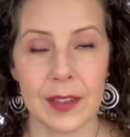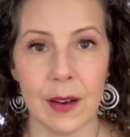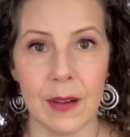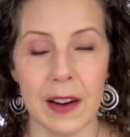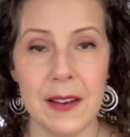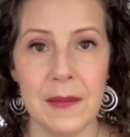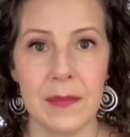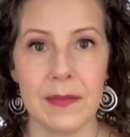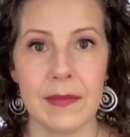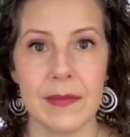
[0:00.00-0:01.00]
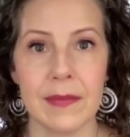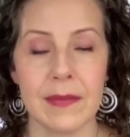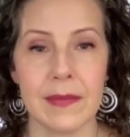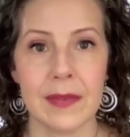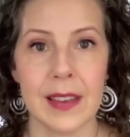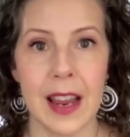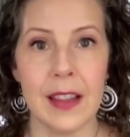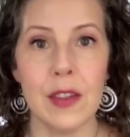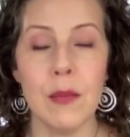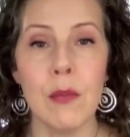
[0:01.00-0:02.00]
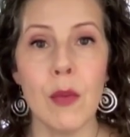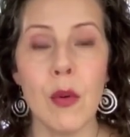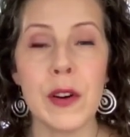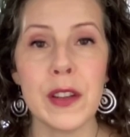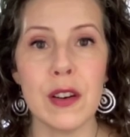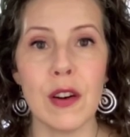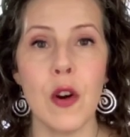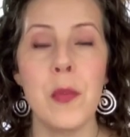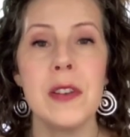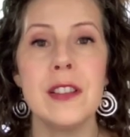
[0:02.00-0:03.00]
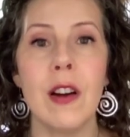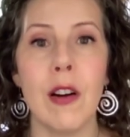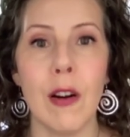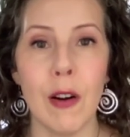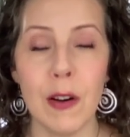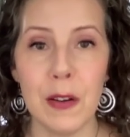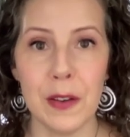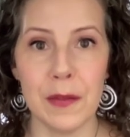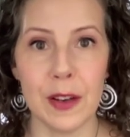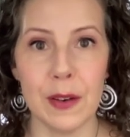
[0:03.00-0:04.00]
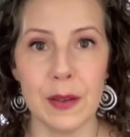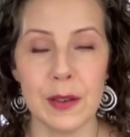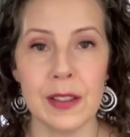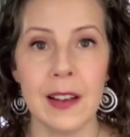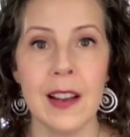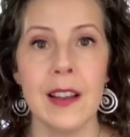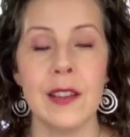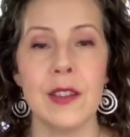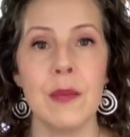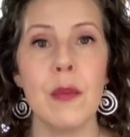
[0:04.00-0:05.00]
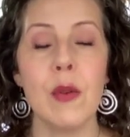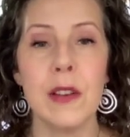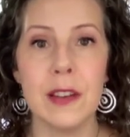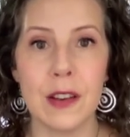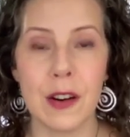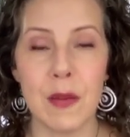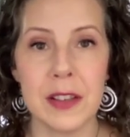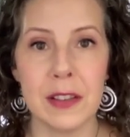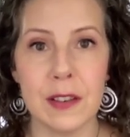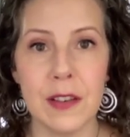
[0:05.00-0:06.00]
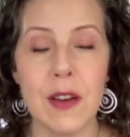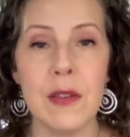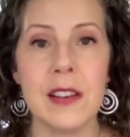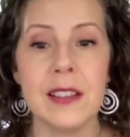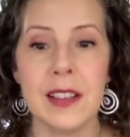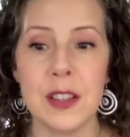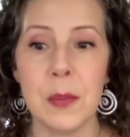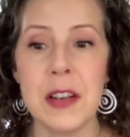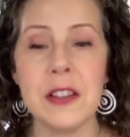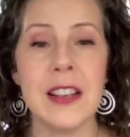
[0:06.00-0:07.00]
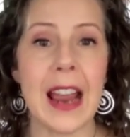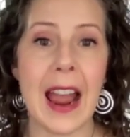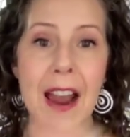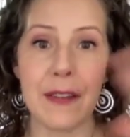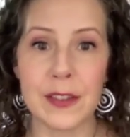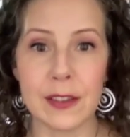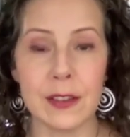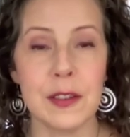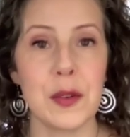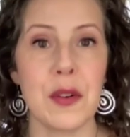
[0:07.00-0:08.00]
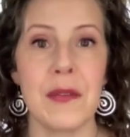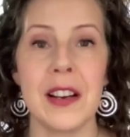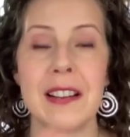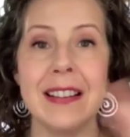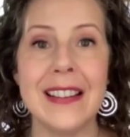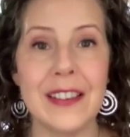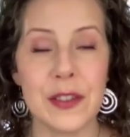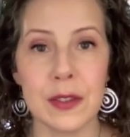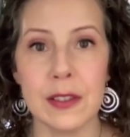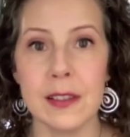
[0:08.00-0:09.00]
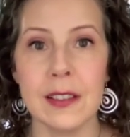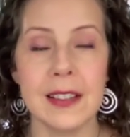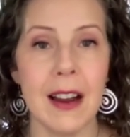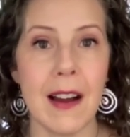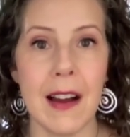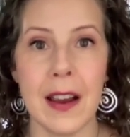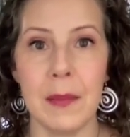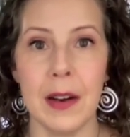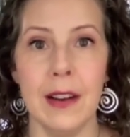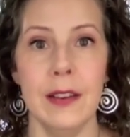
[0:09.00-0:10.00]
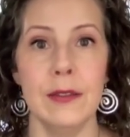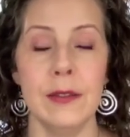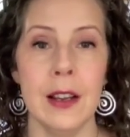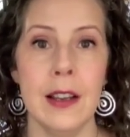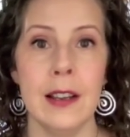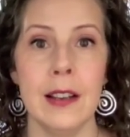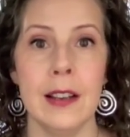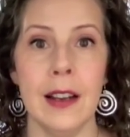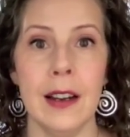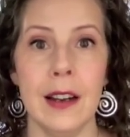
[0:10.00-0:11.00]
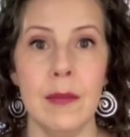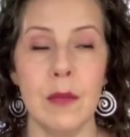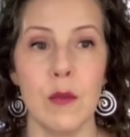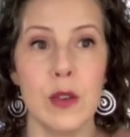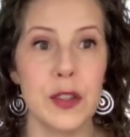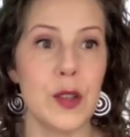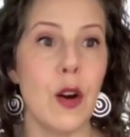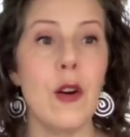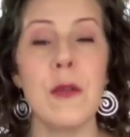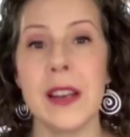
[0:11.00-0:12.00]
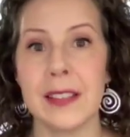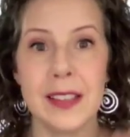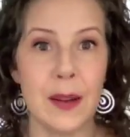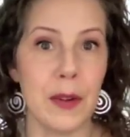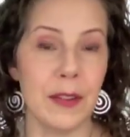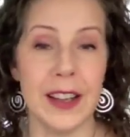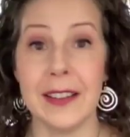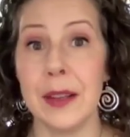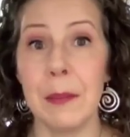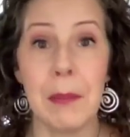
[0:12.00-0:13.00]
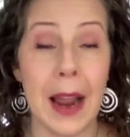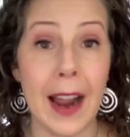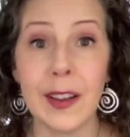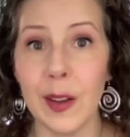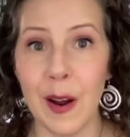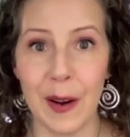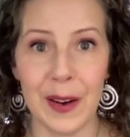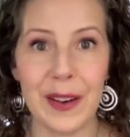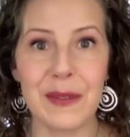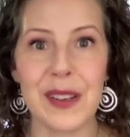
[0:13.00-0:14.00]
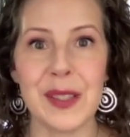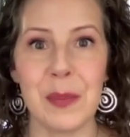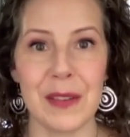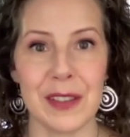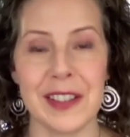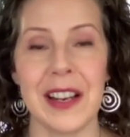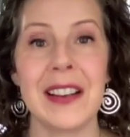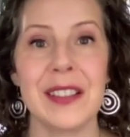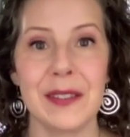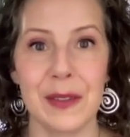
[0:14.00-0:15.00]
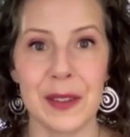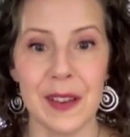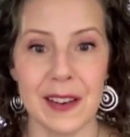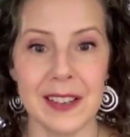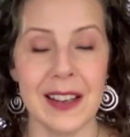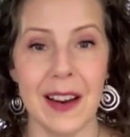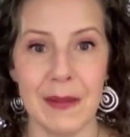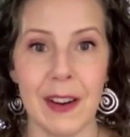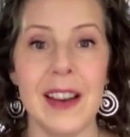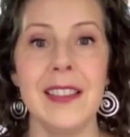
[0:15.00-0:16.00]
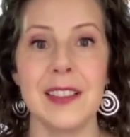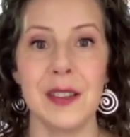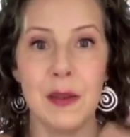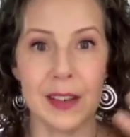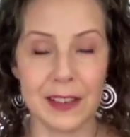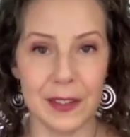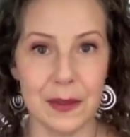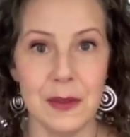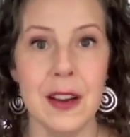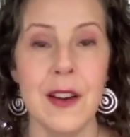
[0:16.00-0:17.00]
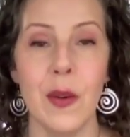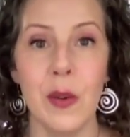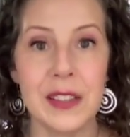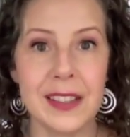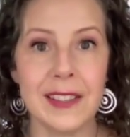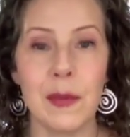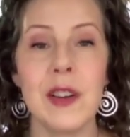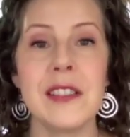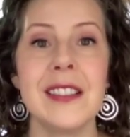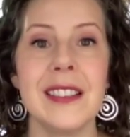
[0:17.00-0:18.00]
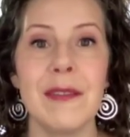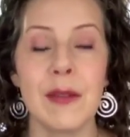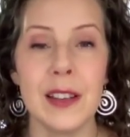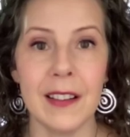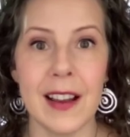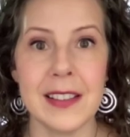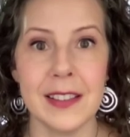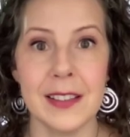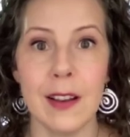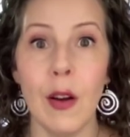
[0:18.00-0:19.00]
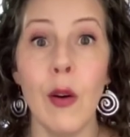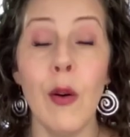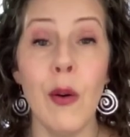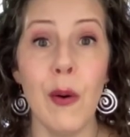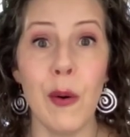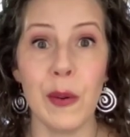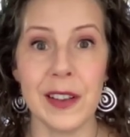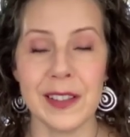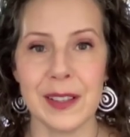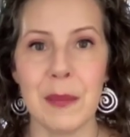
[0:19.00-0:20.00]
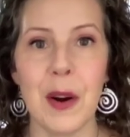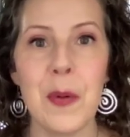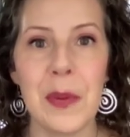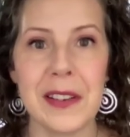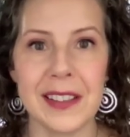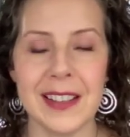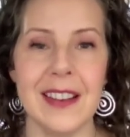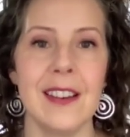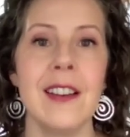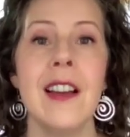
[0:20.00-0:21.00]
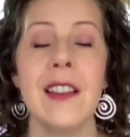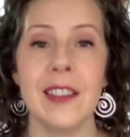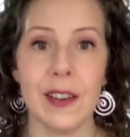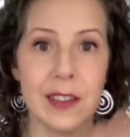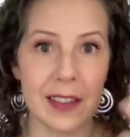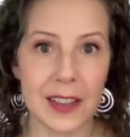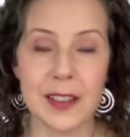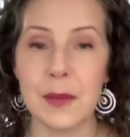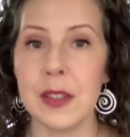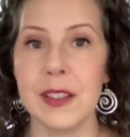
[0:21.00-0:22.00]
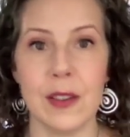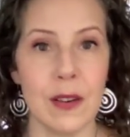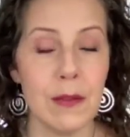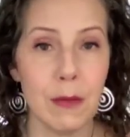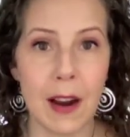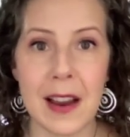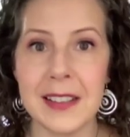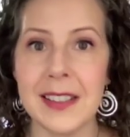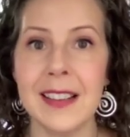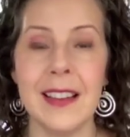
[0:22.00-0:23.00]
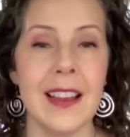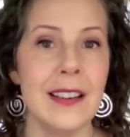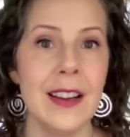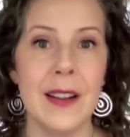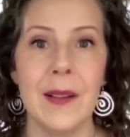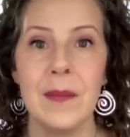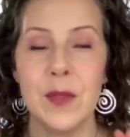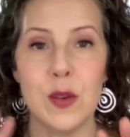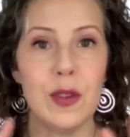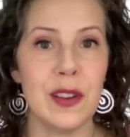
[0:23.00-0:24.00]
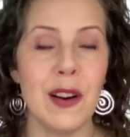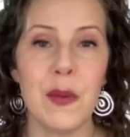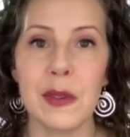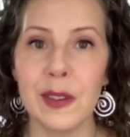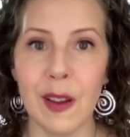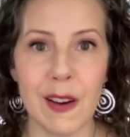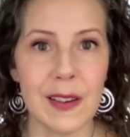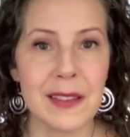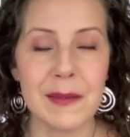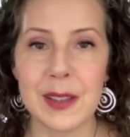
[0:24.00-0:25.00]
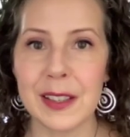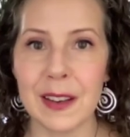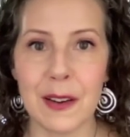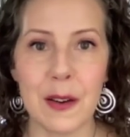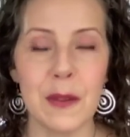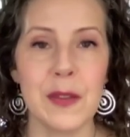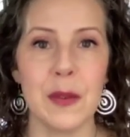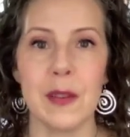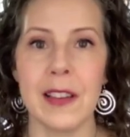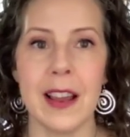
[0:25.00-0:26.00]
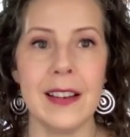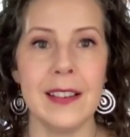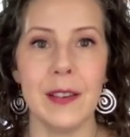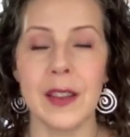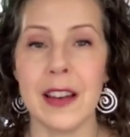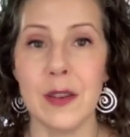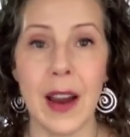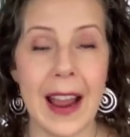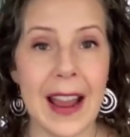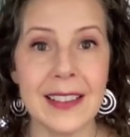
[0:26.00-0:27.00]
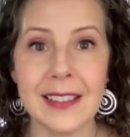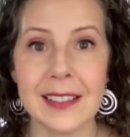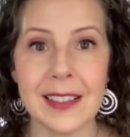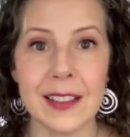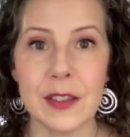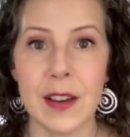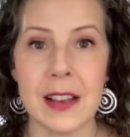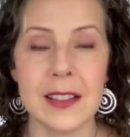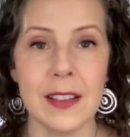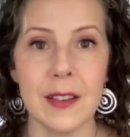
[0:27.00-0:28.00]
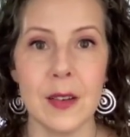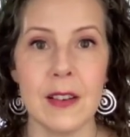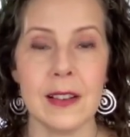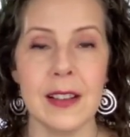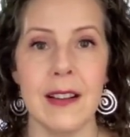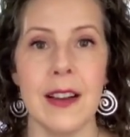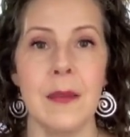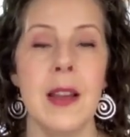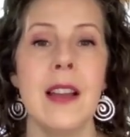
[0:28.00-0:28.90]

All right? And the more that you're open to all of those, the more that you're going to notice, especially after sort of an initial time of resolving some of like the backlog of what's been rejected for a long time, right? That's going to, once it realizes, oh, there's some openness here, there are things that will start arising that you thought were long resolved, or that you hadn't addressed in a long time.